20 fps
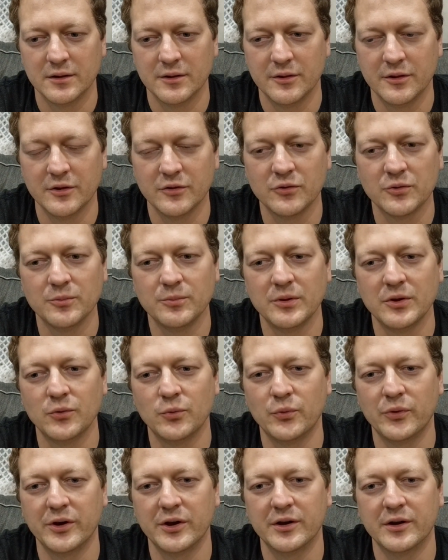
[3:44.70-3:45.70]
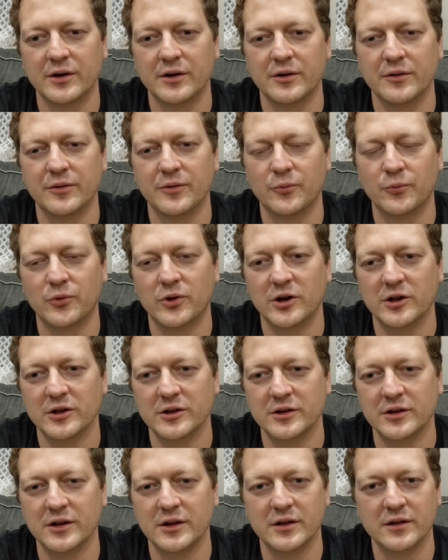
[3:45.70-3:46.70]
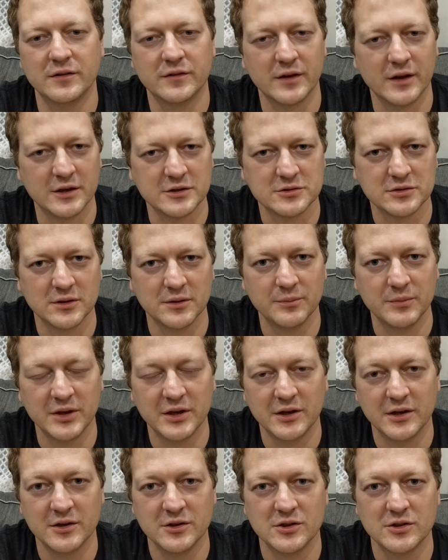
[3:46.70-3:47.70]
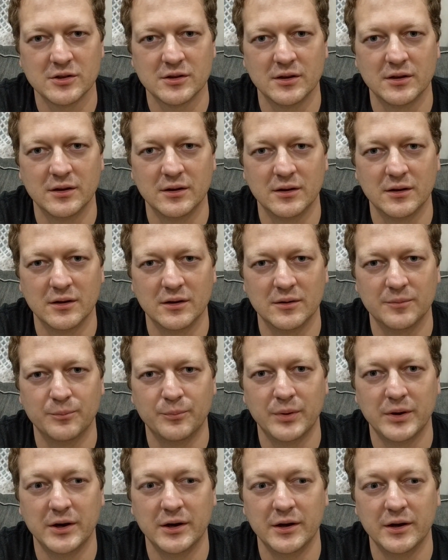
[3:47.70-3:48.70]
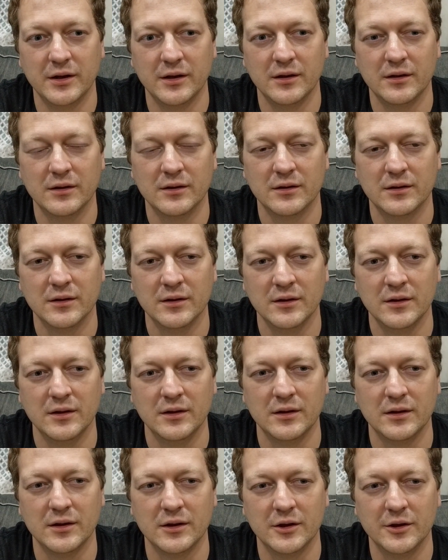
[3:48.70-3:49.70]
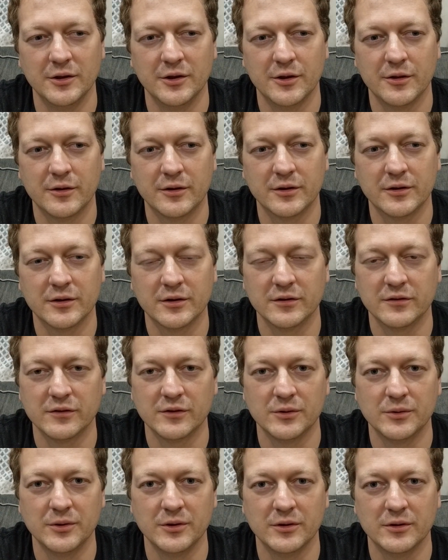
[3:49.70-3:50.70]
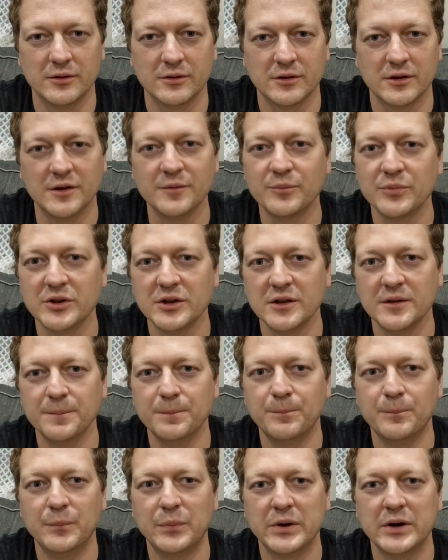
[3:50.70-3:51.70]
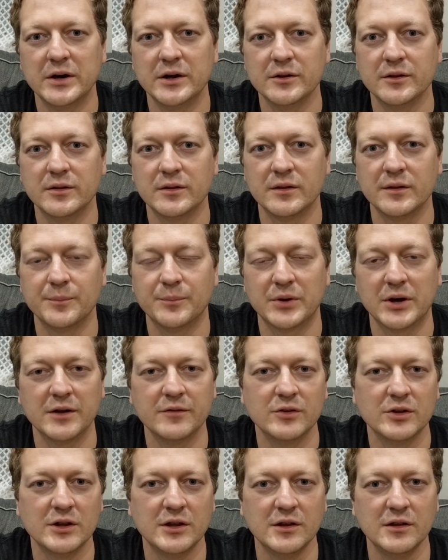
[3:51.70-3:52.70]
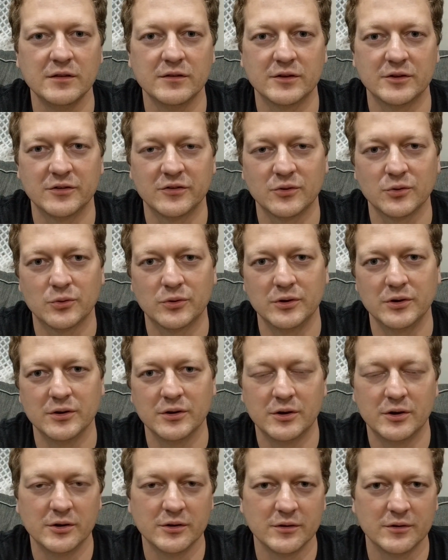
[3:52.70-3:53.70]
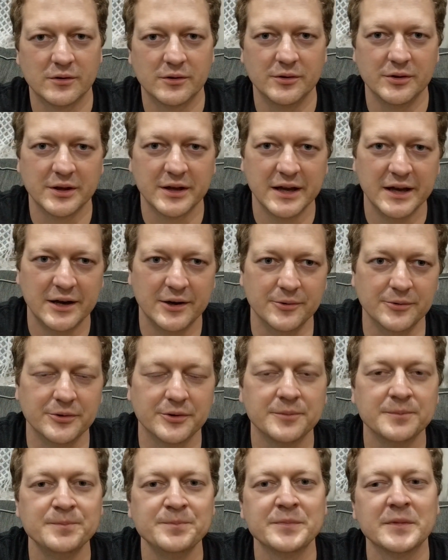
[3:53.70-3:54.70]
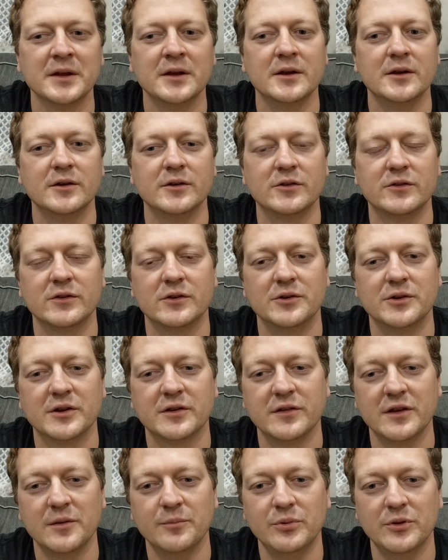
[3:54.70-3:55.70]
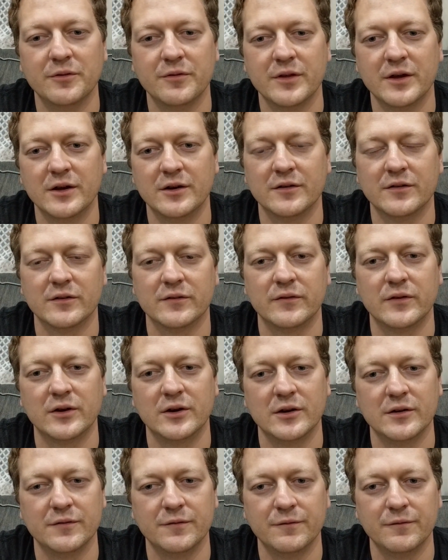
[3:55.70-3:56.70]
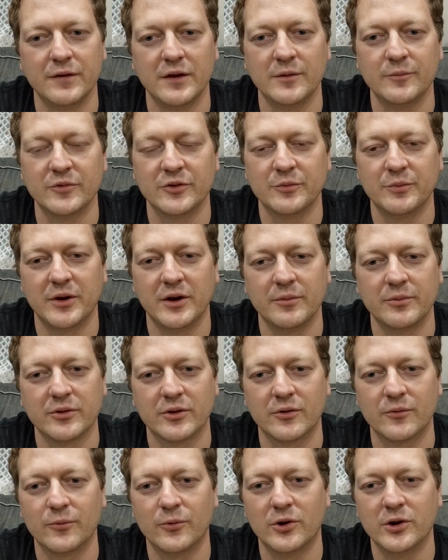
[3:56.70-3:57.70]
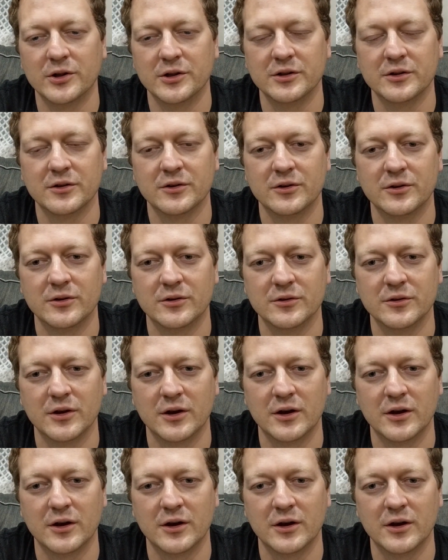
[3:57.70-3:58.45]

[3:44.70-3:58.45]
This would be where the wallet is actually managed by another custodial company, but the private keys are stored on your own account. So an example of that is a very famous popular wallet called